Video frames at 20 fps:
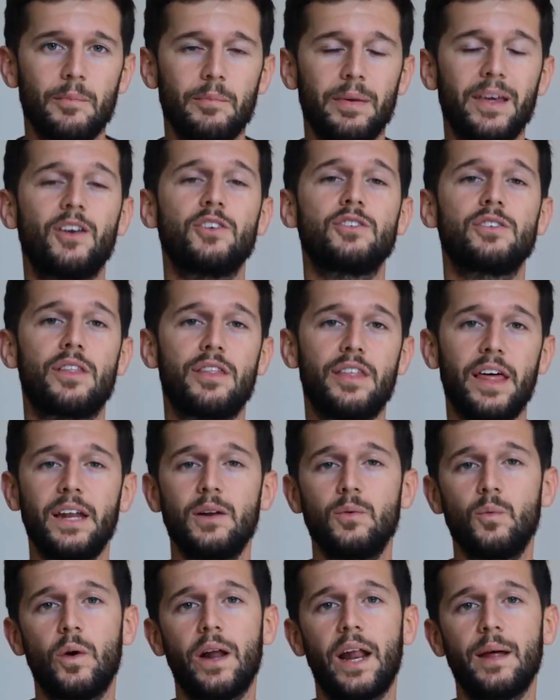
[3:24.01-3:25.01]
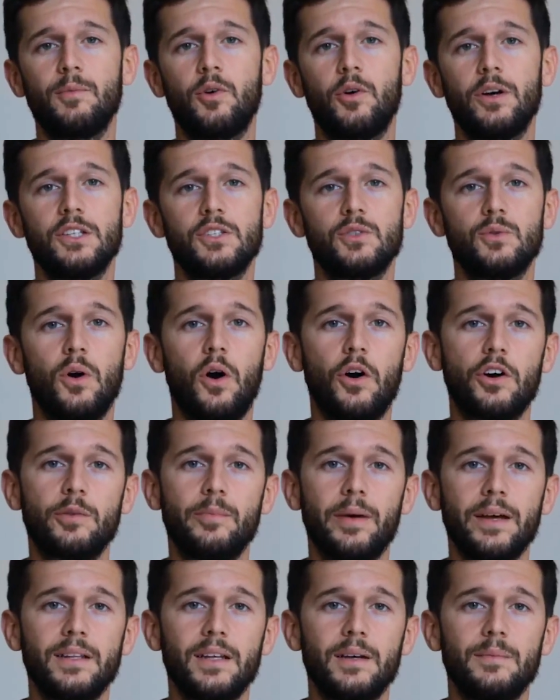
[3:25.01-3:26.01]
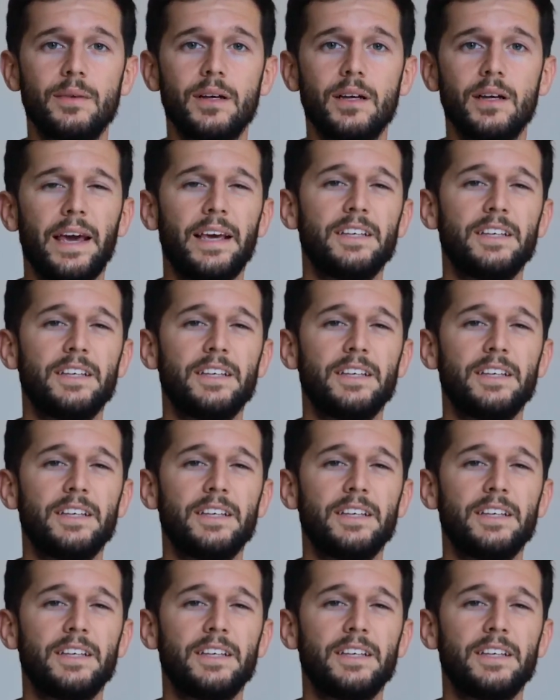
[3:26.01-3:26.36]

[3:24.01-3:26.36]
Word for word: because then when I'm going to automate them,